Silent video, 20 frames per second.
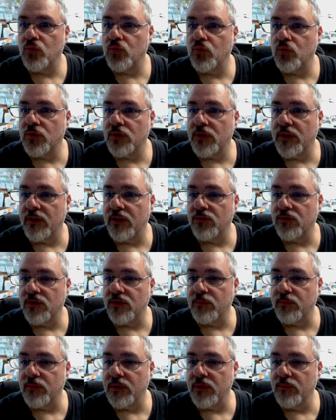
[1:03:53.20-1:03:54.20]
Scout
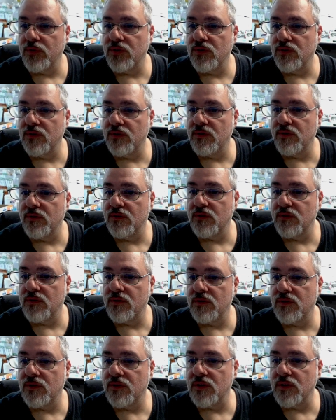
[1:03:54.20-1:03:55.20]
ship images.
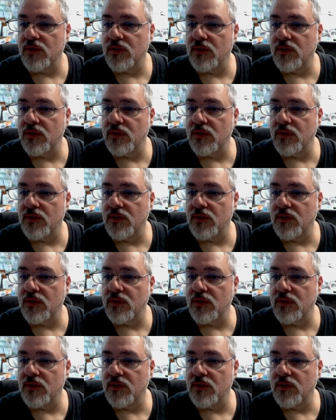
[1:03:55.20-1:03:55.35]
Let's see.